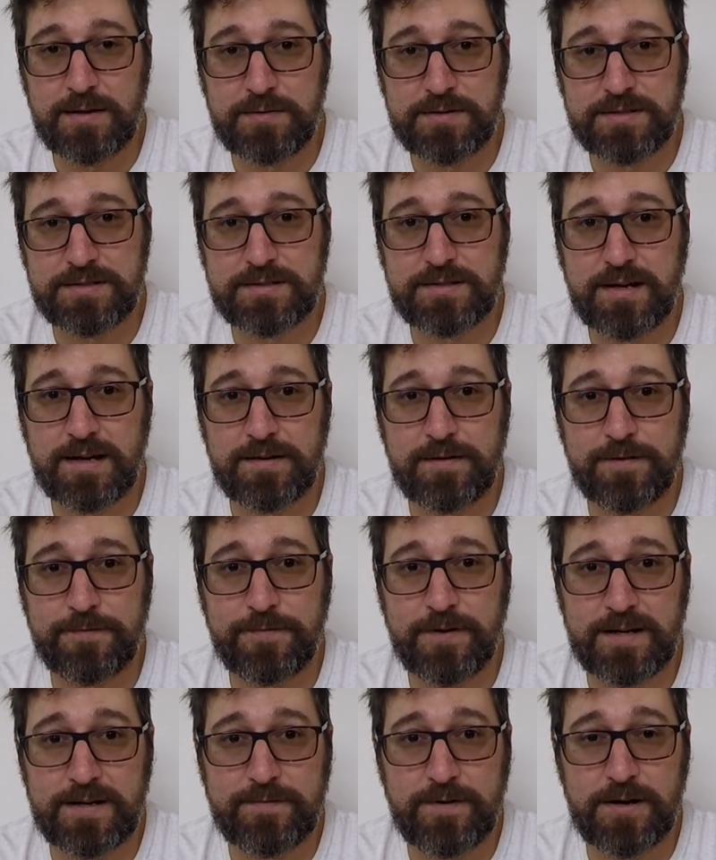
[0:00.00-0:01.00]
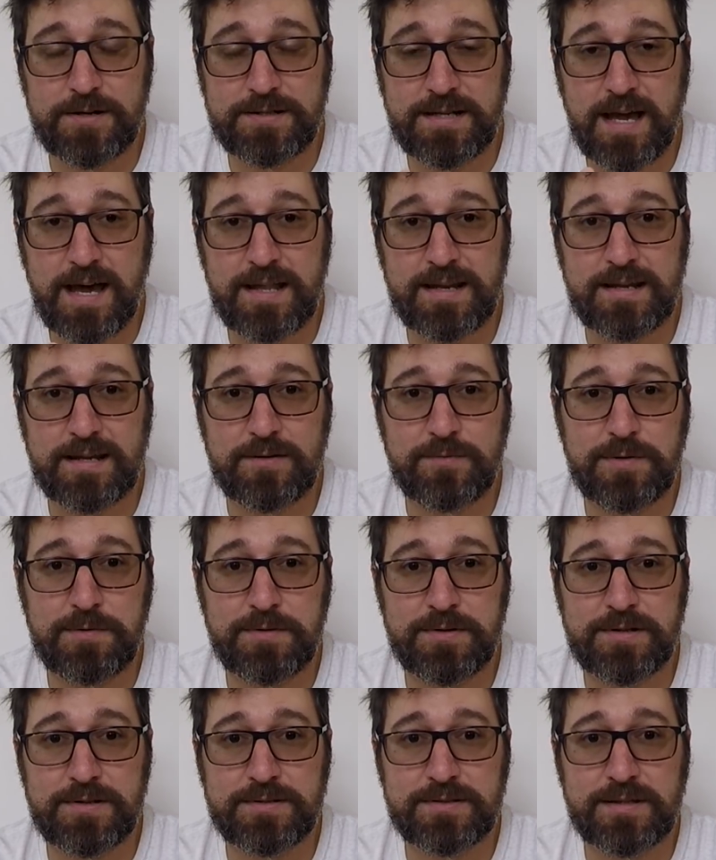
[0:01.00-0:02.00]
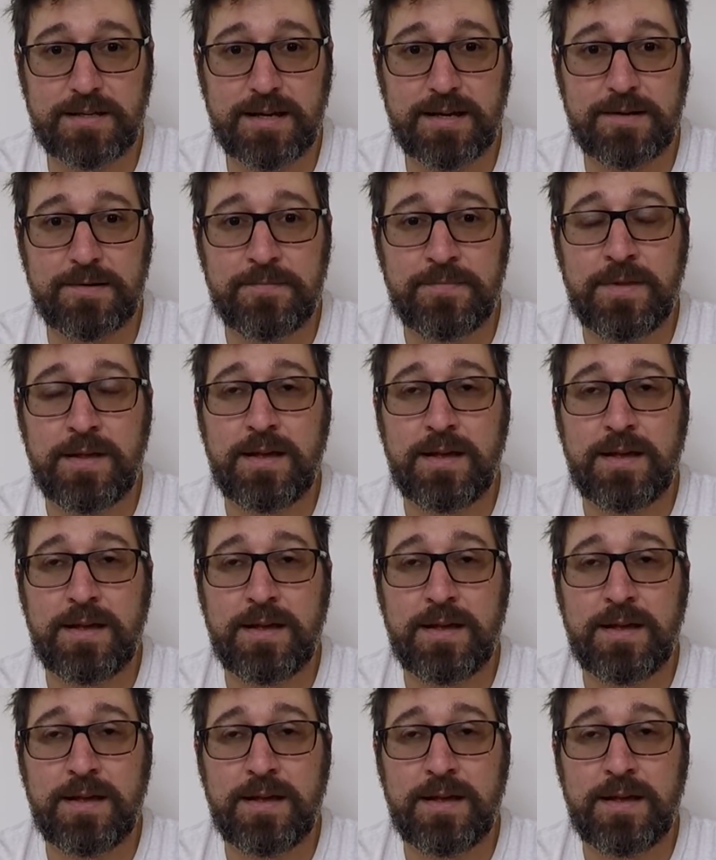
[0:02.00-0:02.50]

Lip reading: We just kind of, a friend of ours had it and we were using it.